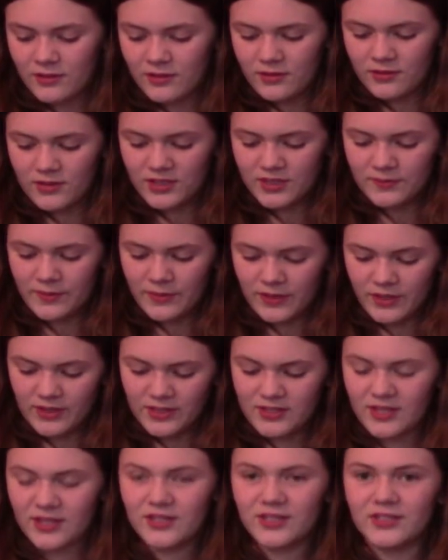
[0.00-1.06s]
these books
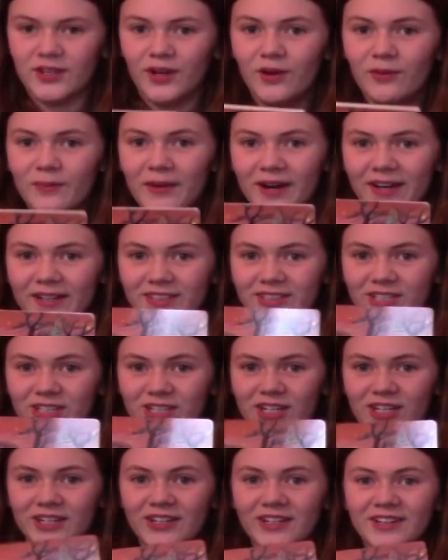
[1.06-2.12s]
so
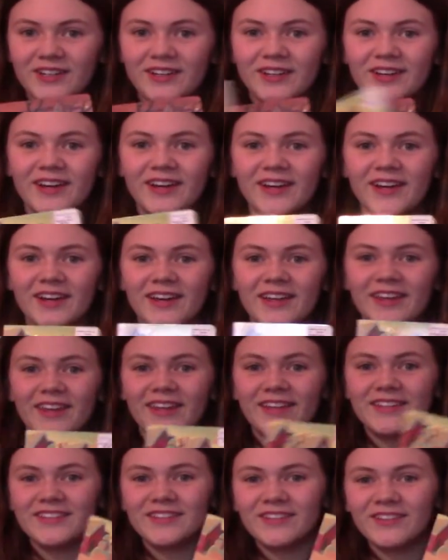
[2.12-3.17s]
much.
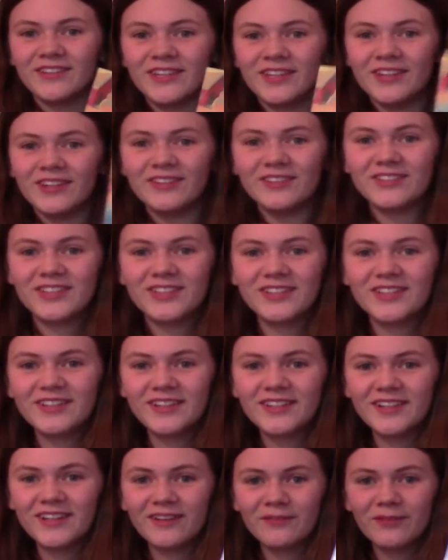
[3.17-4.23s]
It's so cute.
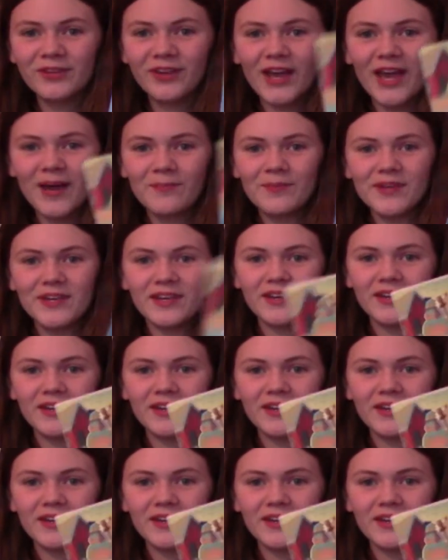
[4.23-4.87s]
I'm so happy.